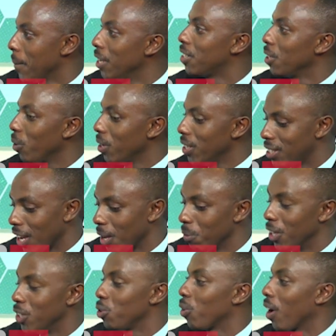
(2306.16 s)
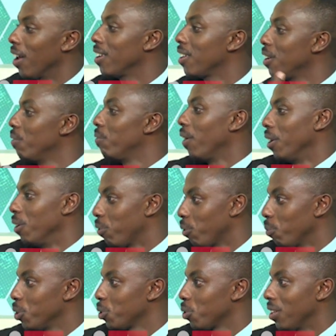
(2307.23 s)
It's the only time that you can give an
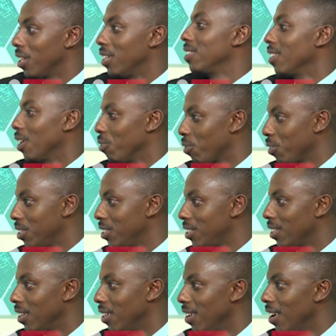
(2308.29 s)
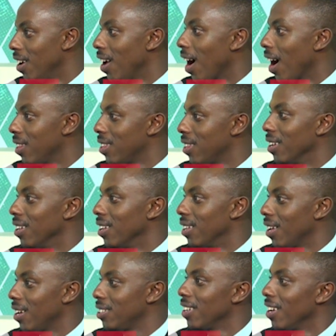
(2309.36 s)
information that is unsolicited. Other than
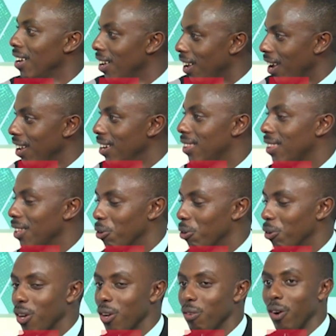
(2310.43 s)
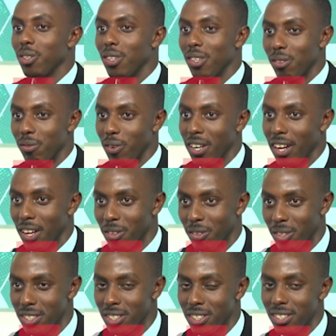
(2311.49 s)
that, anything you give out is very
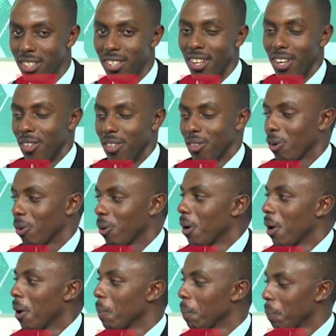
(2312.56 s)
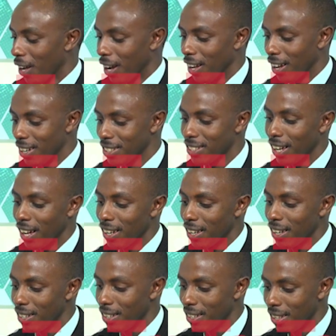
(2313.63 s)
unsolicited. And so I
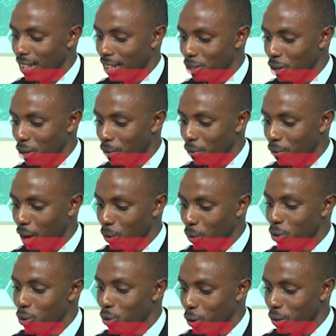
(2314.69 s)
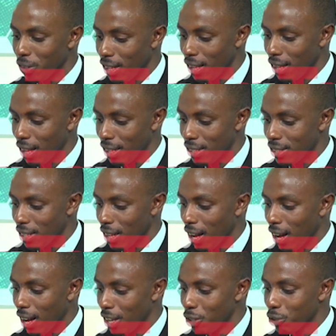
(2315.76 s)
understand that you have a good cause in that
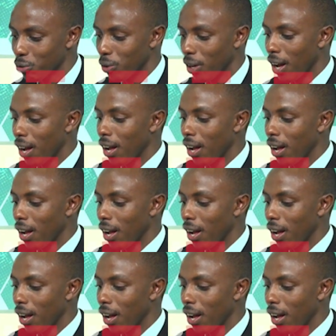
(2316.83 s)
issue.